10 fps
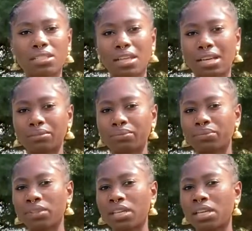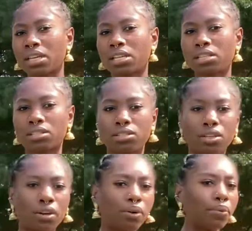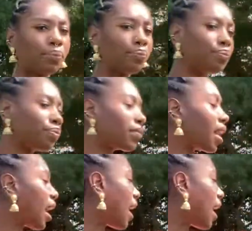down. So I